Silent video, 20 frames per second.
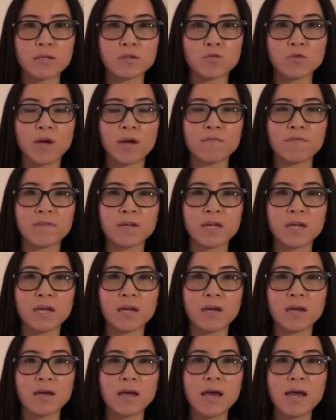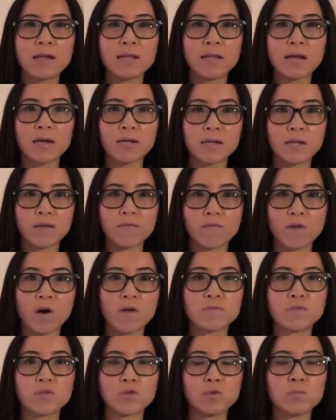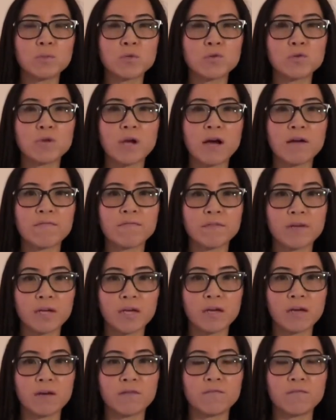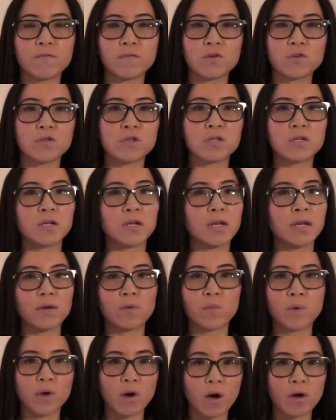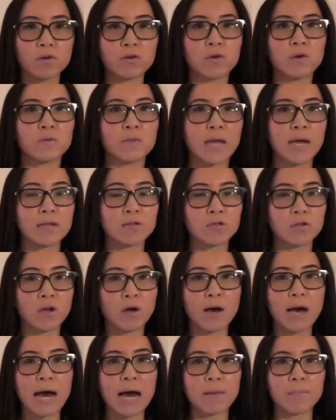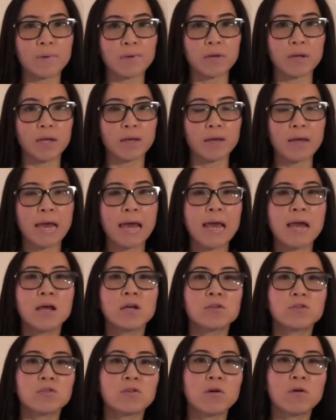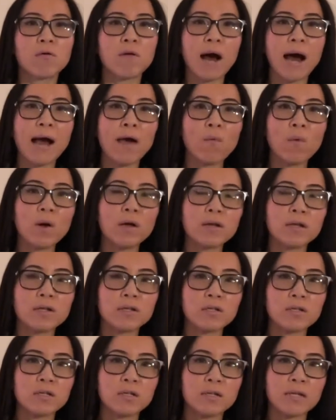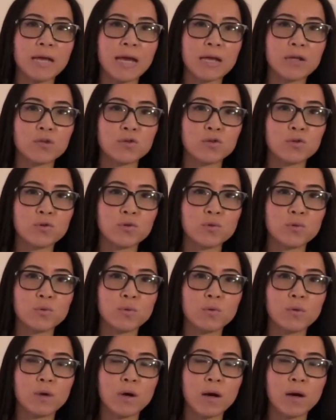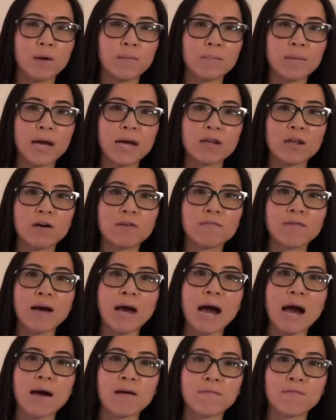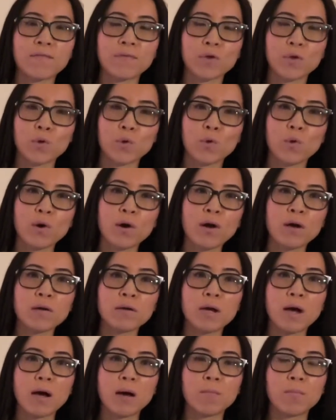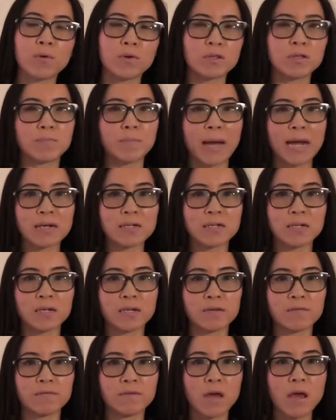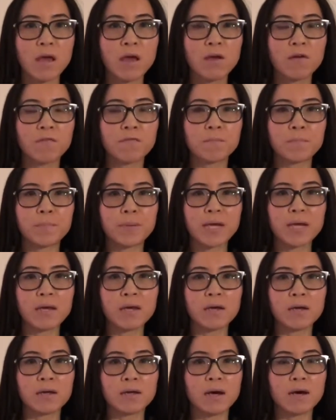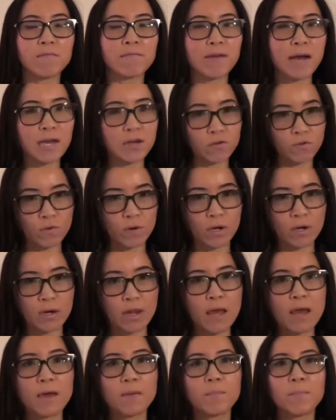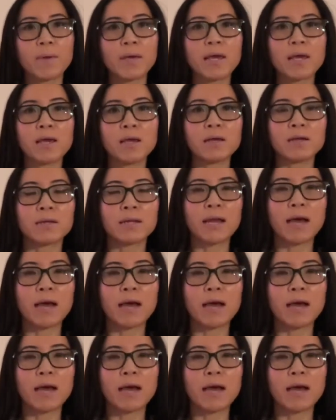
trafficking that involves human trafficking. Unfortunately, we all know that's not happening. So I wanted today to kind of have your perspective, being a veteran, being